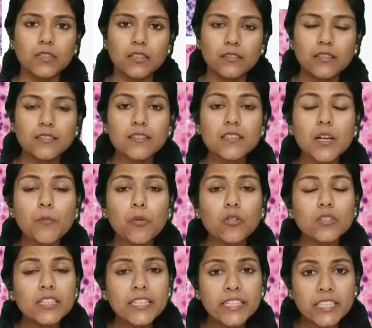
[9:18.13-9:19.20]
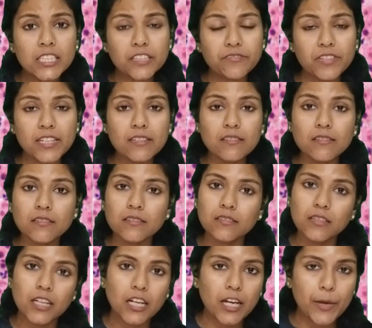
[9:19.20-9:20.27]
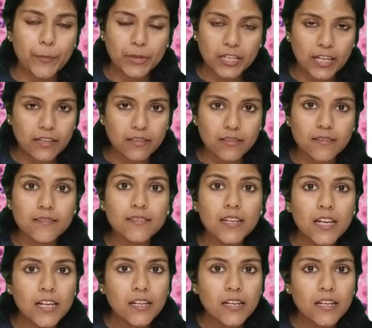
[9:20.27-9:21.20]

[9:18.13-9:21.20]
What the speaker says: This is about the interface hepatitis.